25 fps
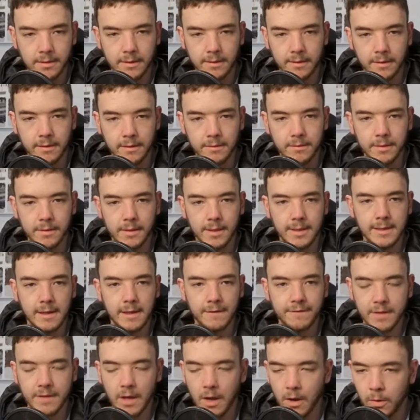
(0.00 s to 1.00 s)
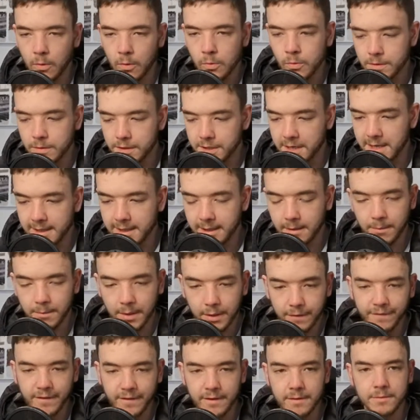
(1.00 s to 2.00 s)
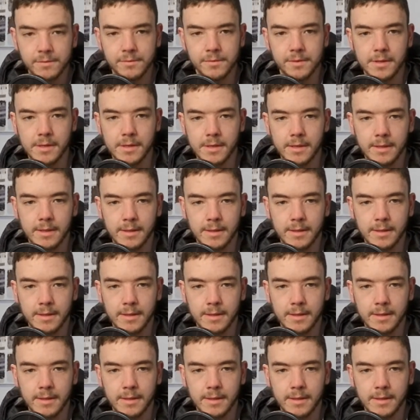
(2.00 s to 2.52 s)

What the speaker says: You know, he left holes in the midfield